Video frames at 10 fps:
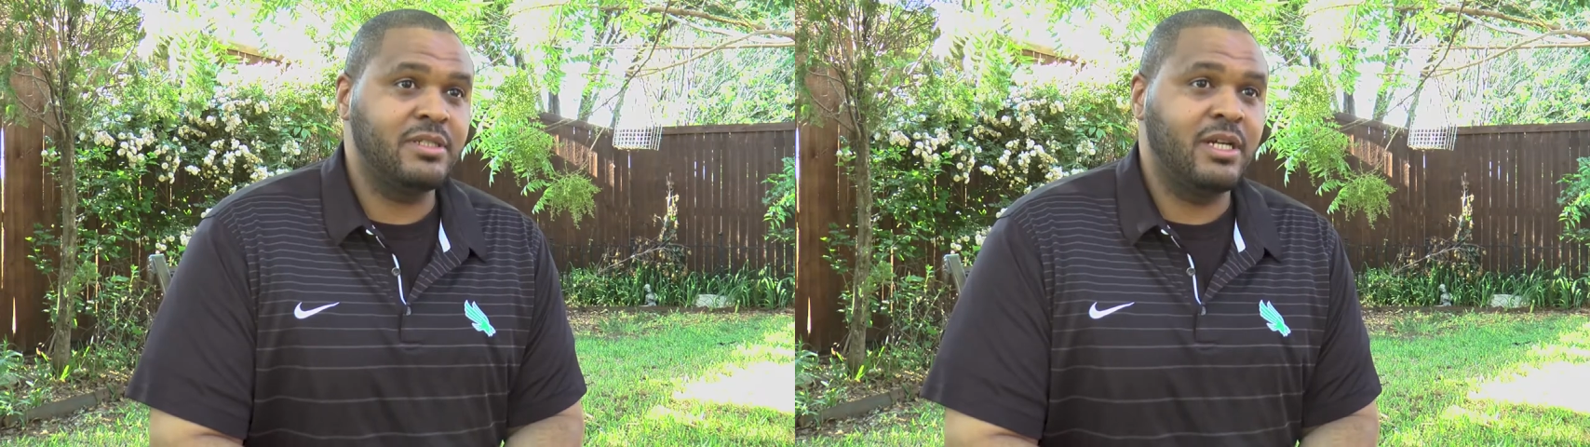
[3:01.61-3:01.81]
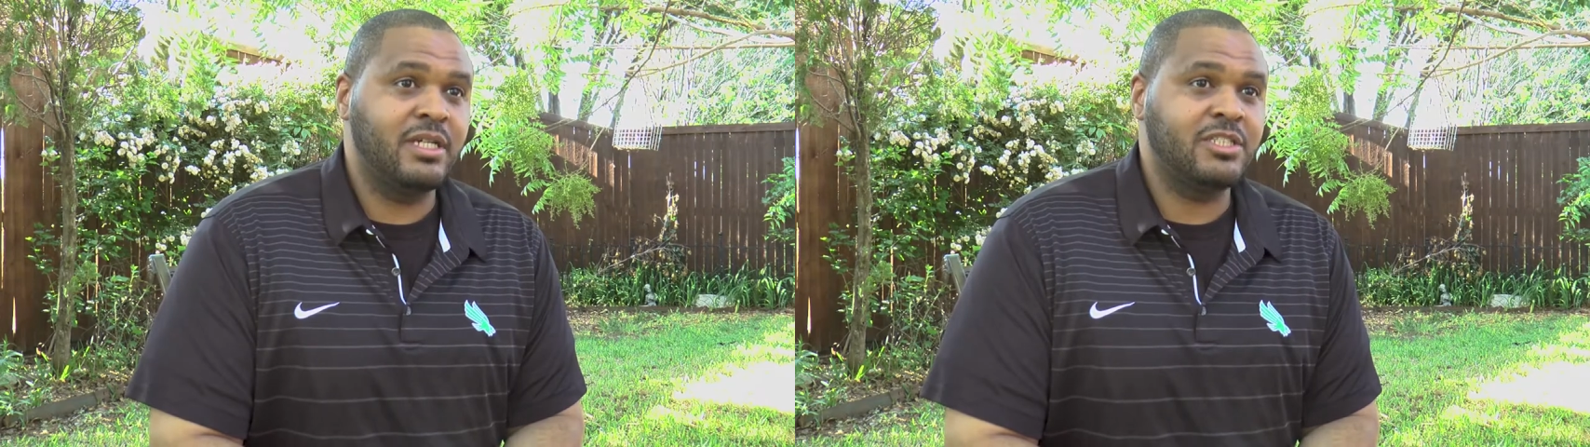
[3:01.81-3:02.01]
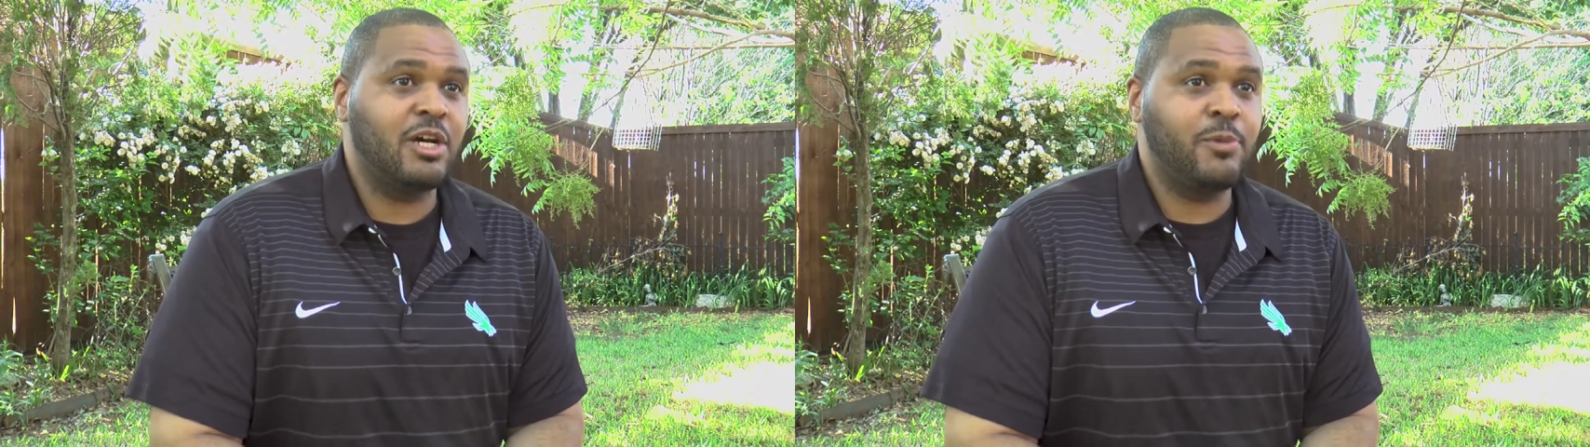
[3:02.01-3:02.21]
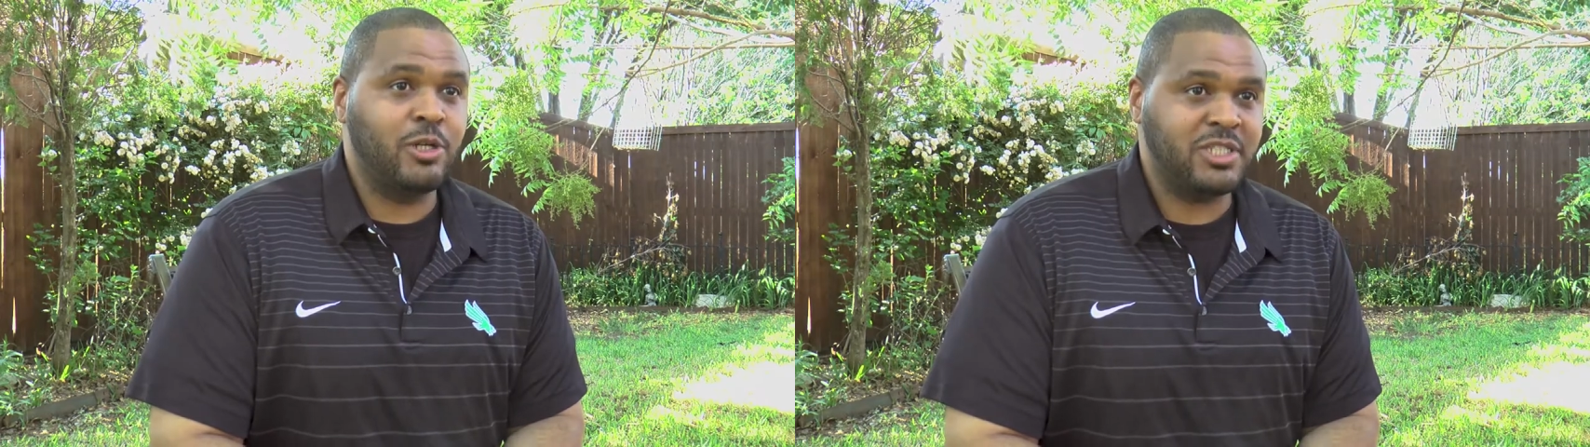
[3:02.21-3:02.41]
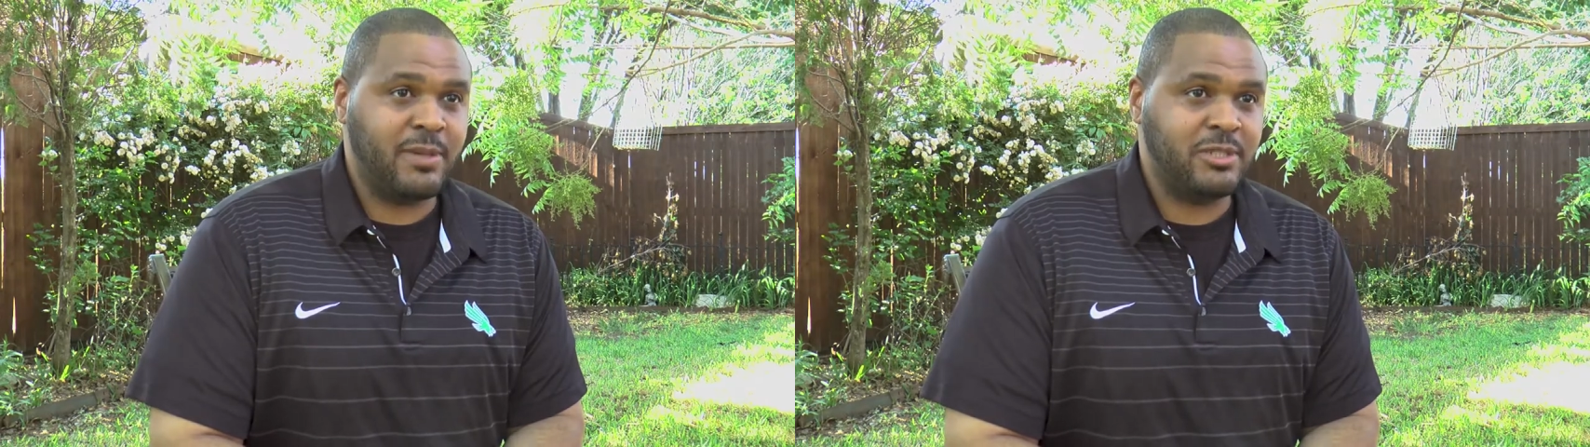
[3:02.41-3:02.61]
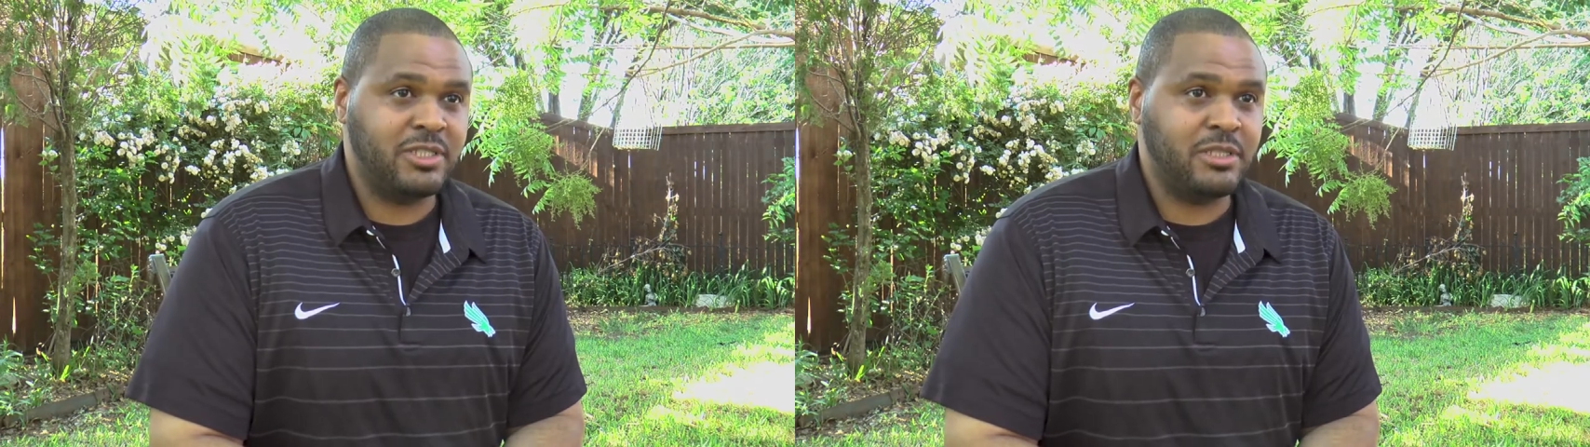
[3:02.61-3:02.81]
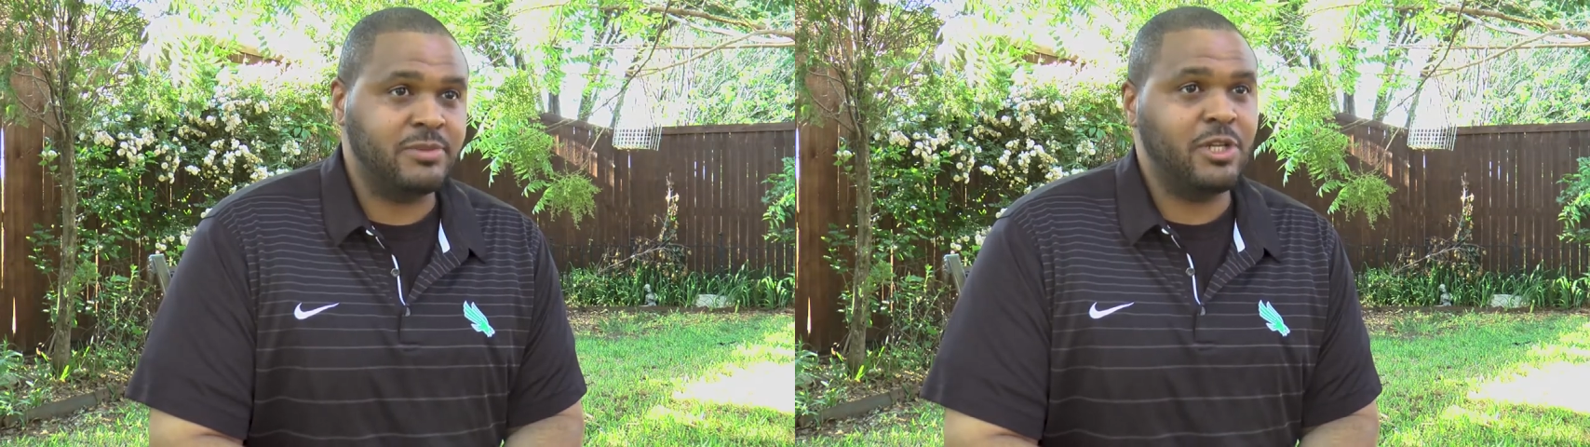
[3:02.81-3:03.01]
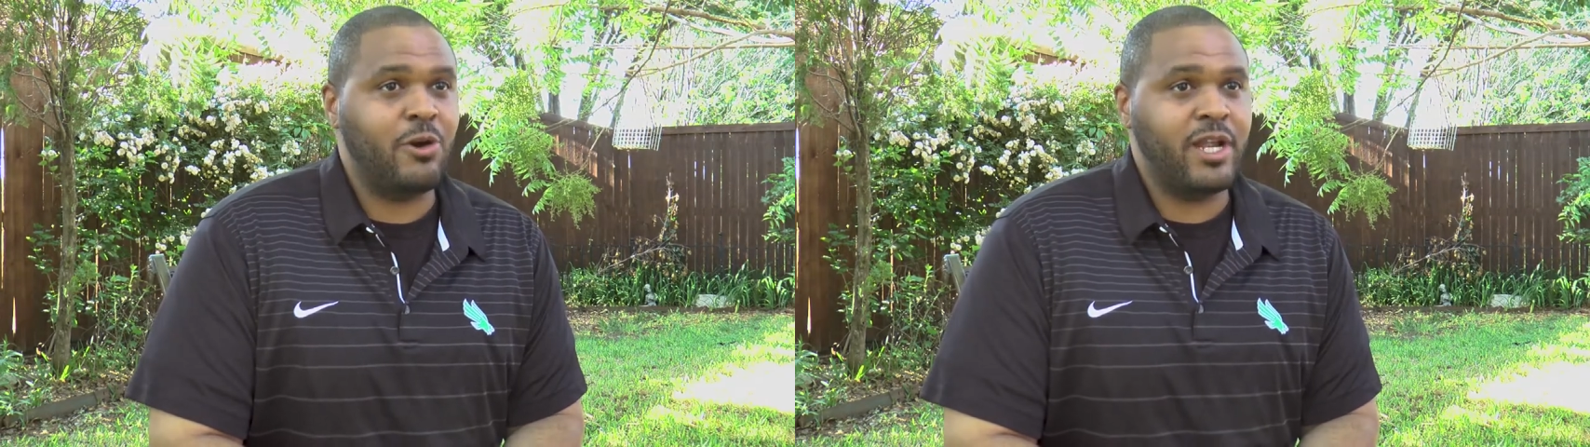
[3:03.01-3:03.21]
softball
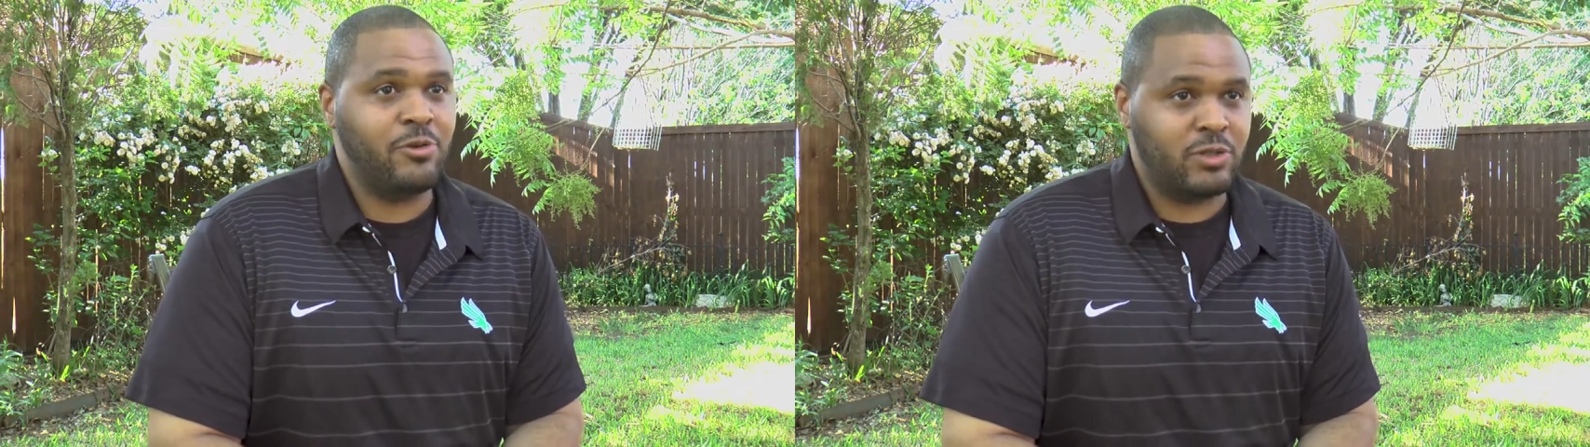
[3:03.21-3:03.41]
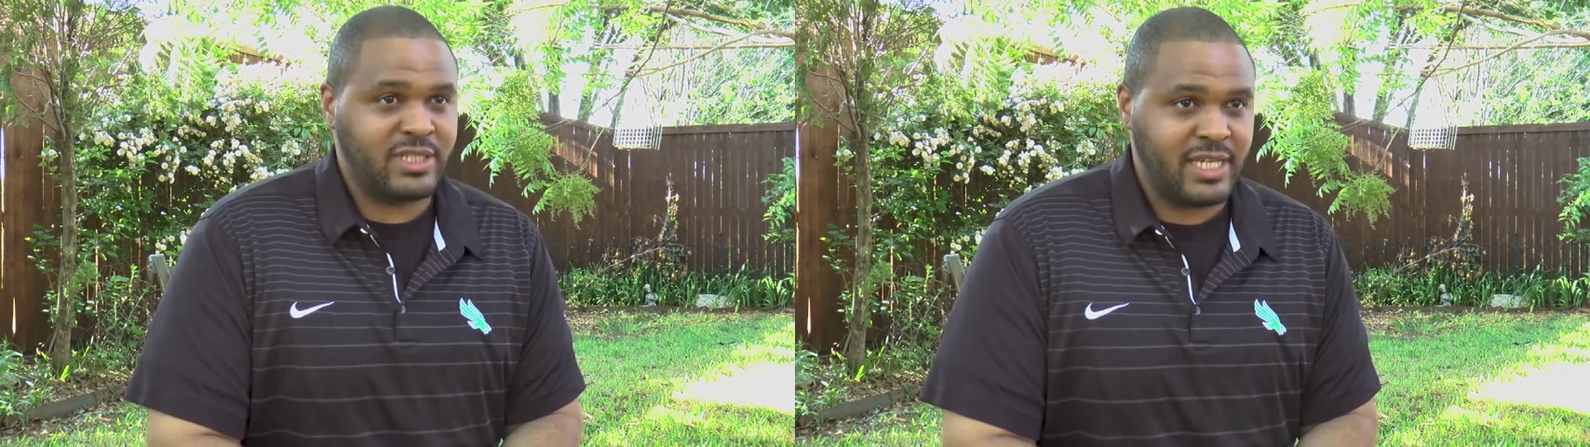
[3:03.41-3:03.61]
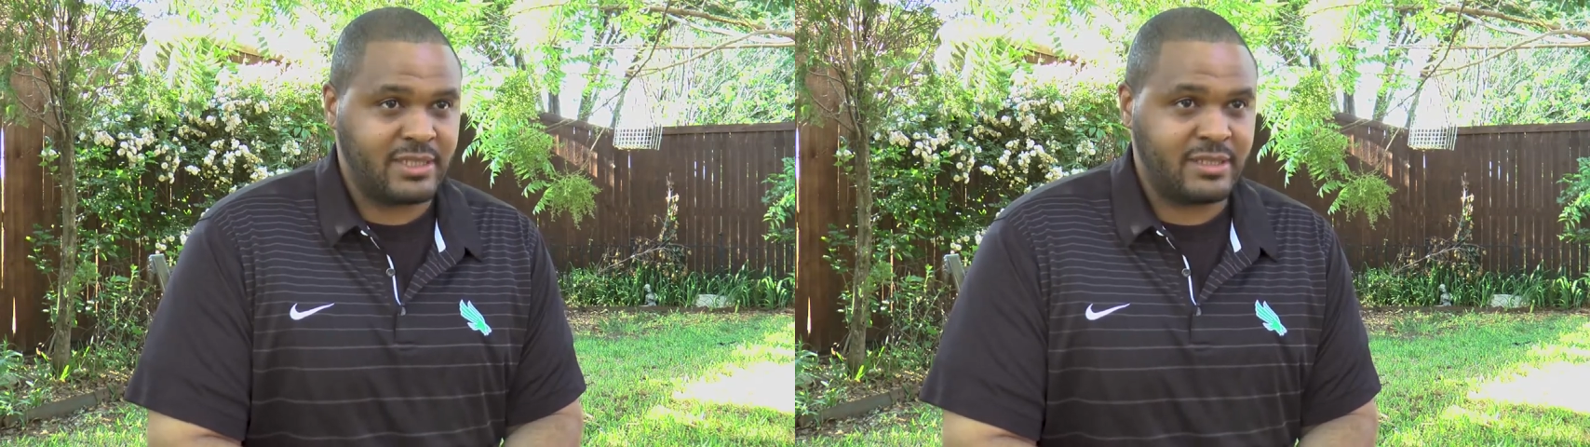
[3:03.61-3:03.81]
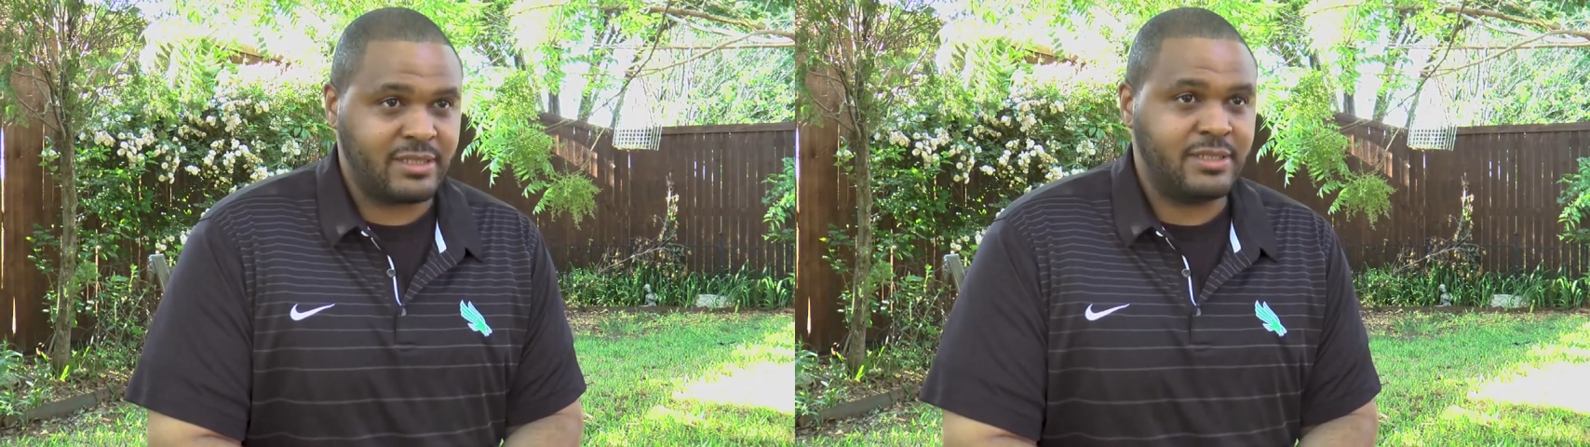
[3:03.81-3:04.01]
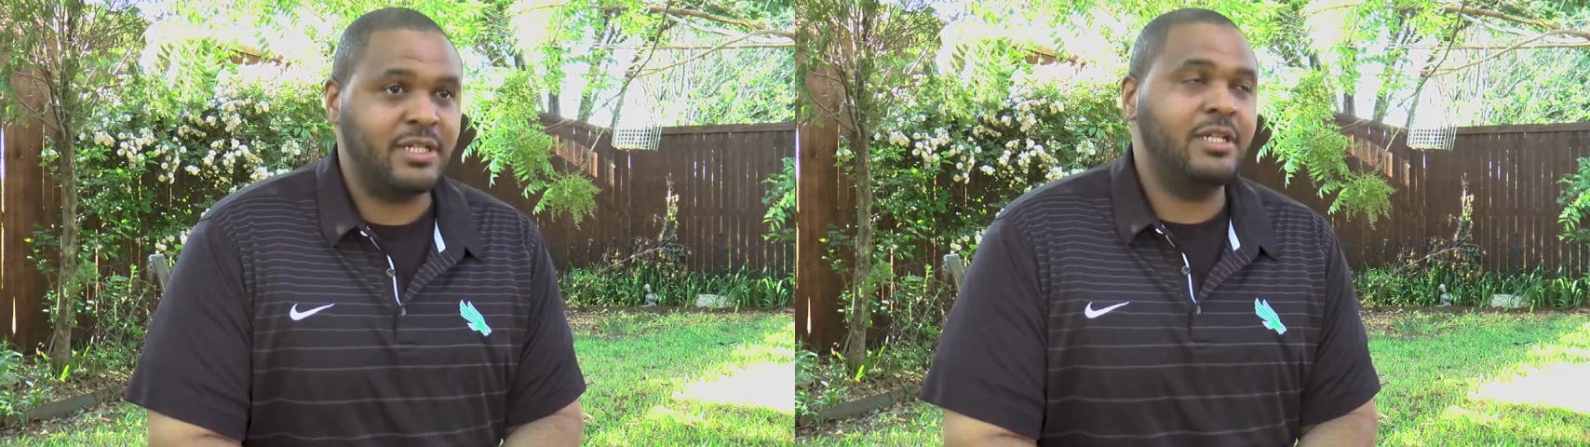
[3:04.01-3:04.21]
championships are at North Texas.